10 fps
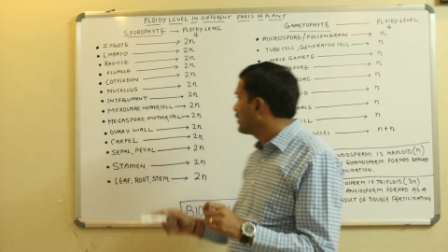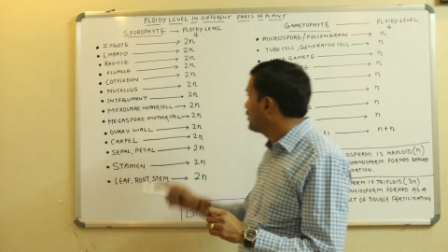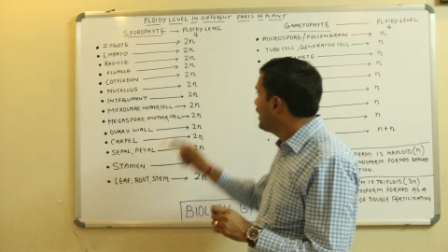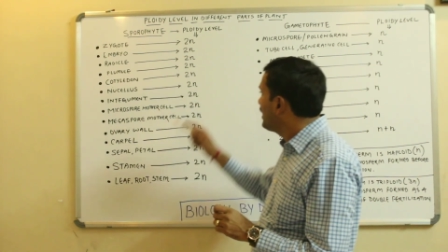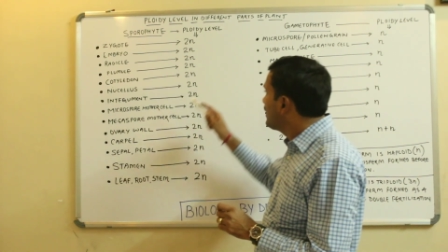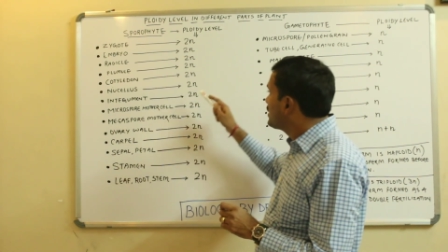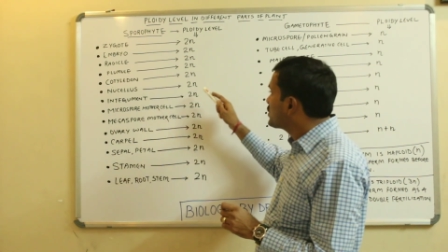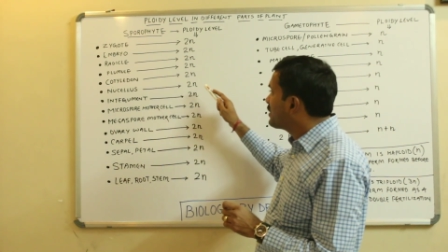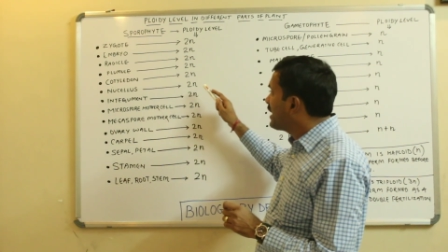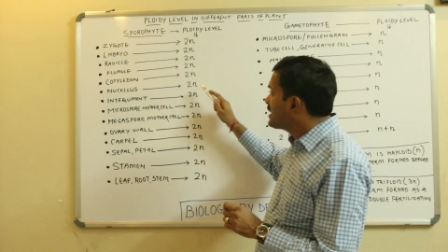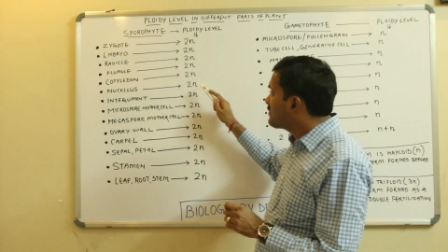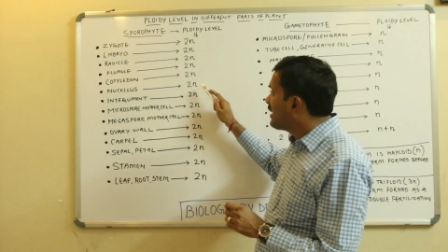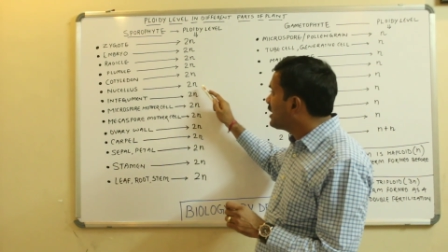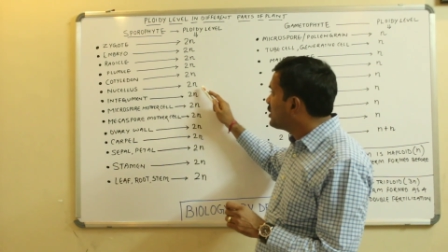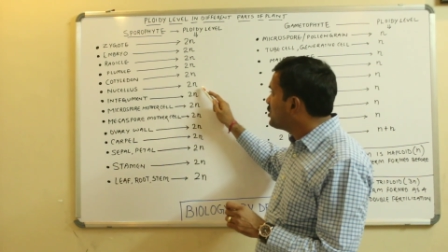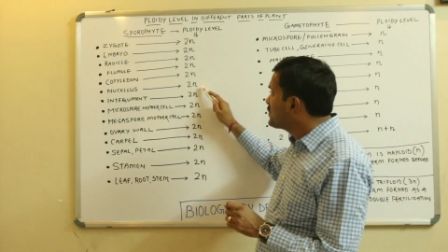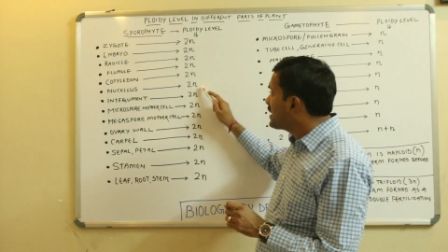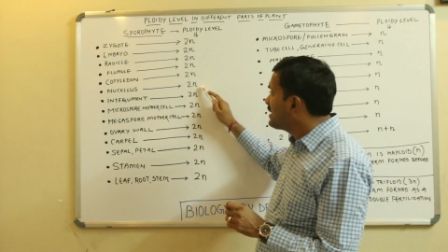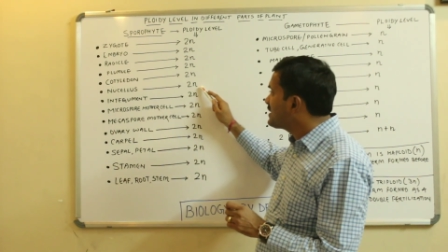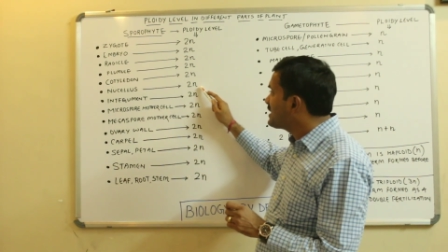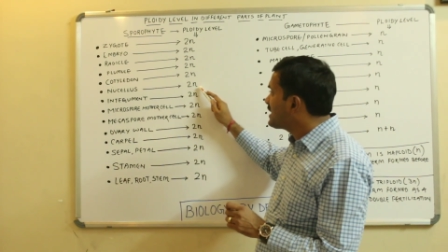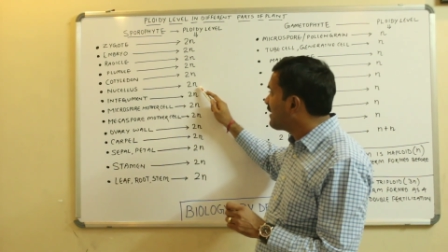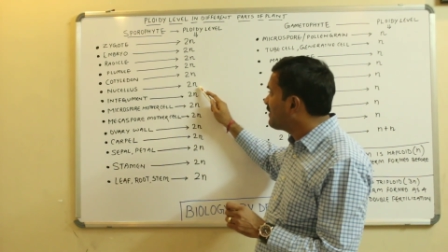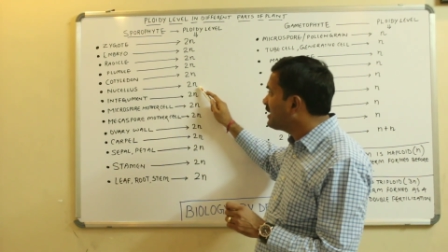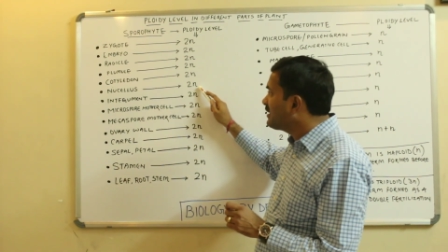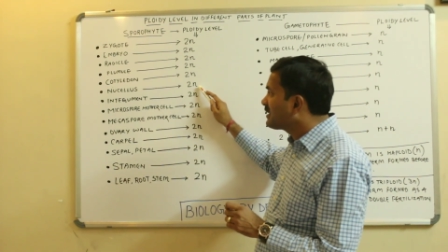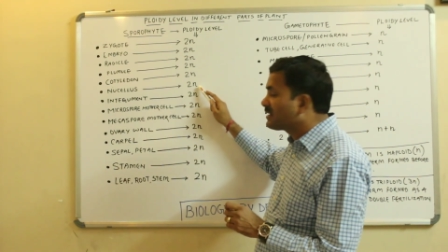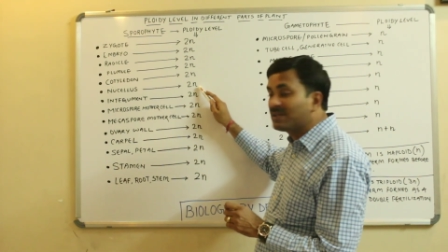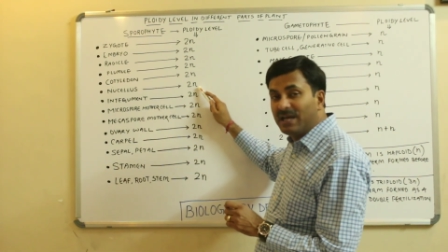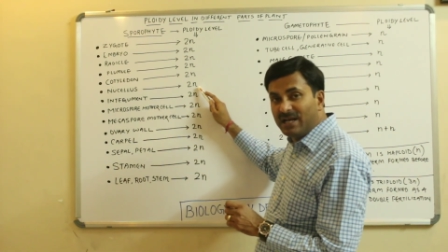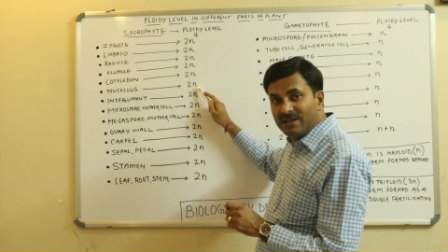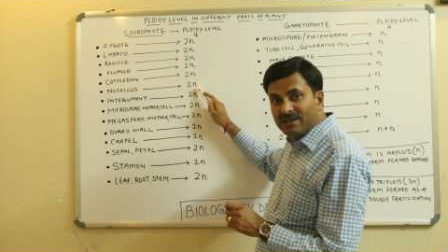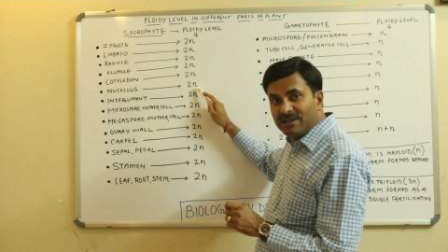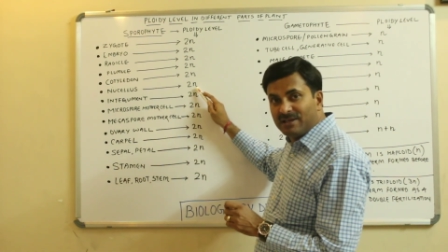Okay, so that's why the nucellus is having the